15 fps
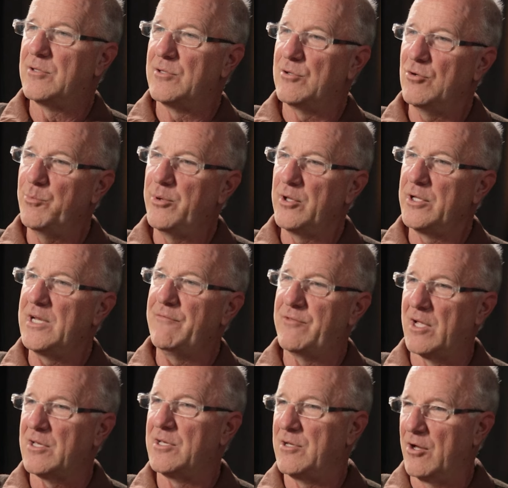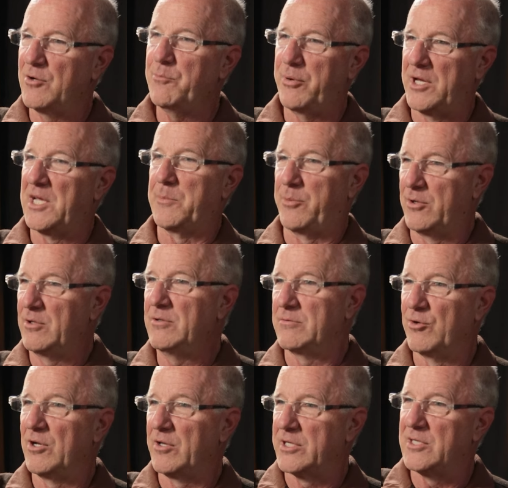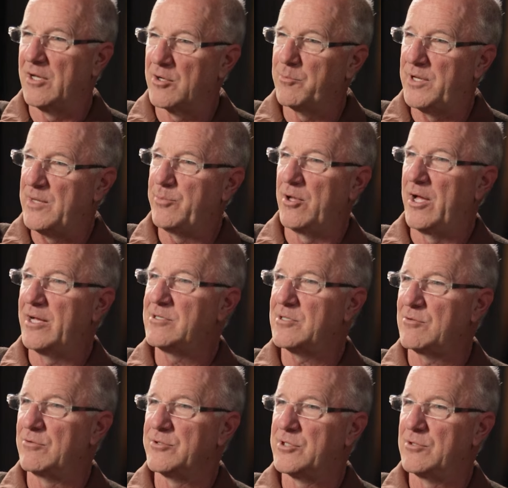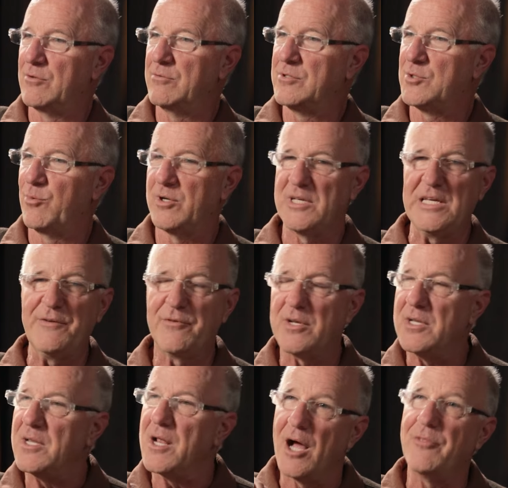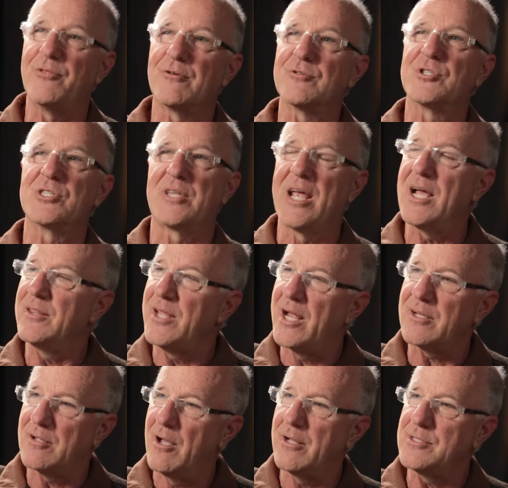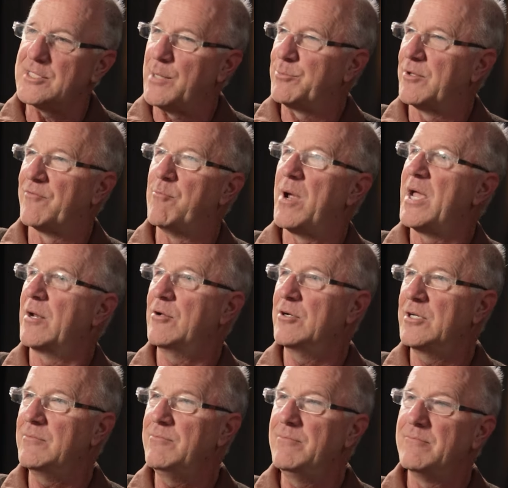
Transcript: Do you believe that young people, really young people, high school students, would even understand that concept of manhood?